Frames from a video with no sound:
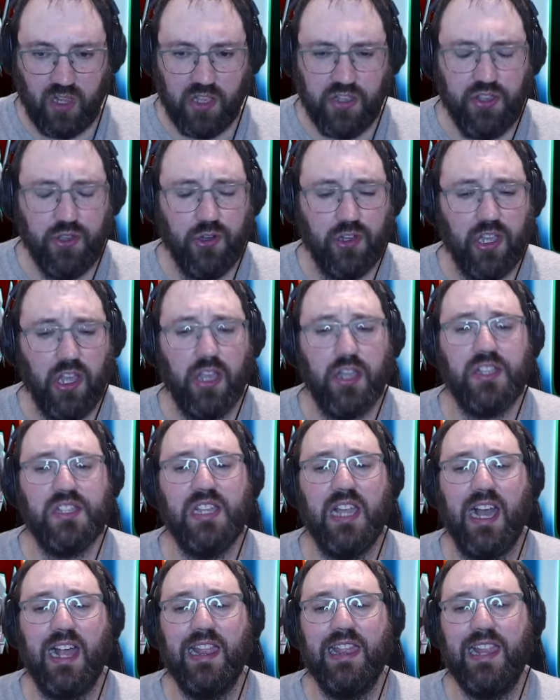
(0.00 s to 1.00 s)
you're going
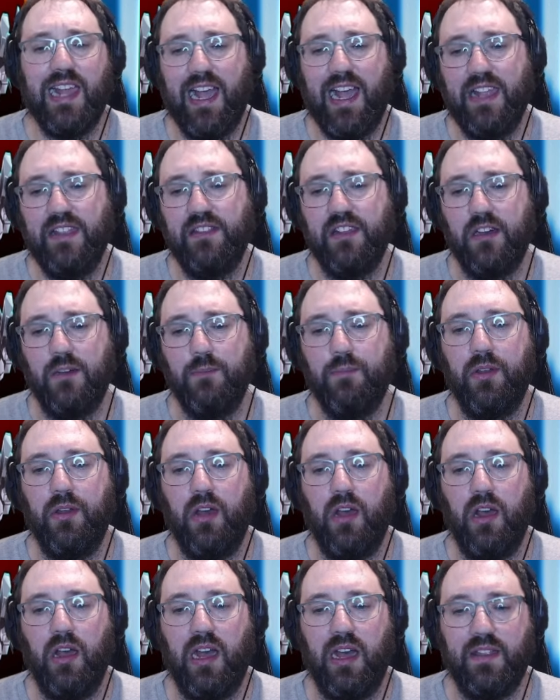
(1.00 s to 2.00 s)
to end up
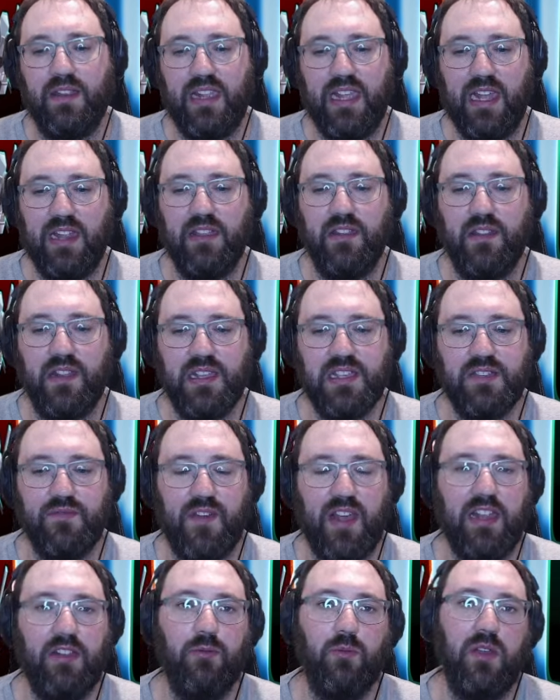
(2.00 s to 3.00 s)
at the end of this
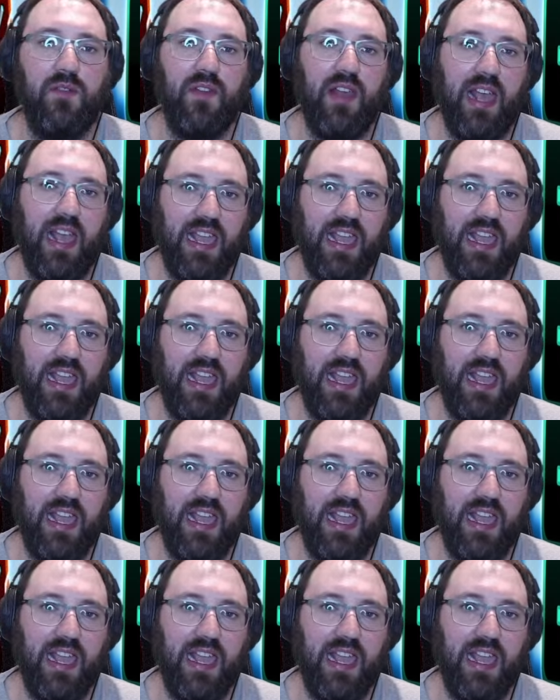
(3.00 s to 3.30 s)
event with